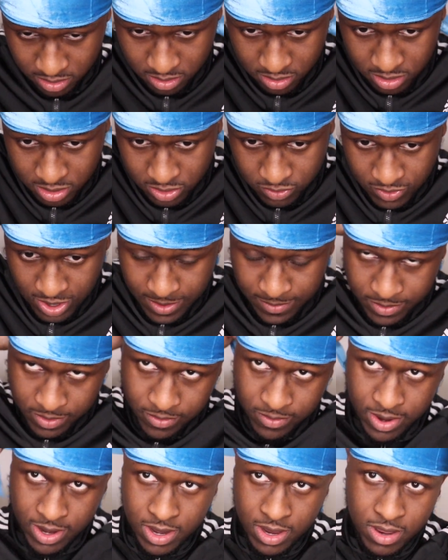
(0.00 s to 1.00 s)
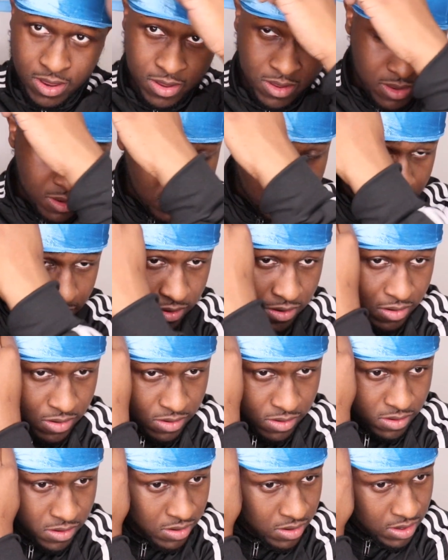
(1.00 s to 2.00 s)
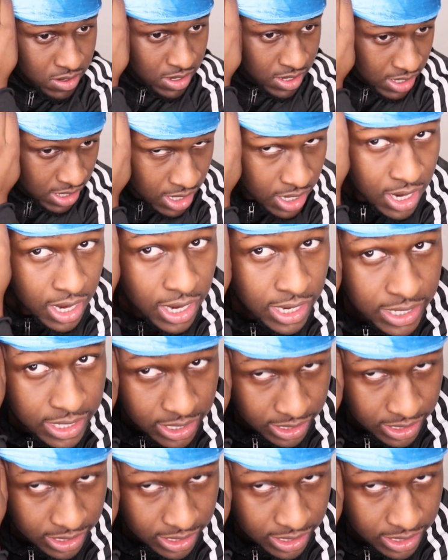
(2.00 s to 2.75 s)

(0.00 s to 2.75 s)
Just wrap it around, and then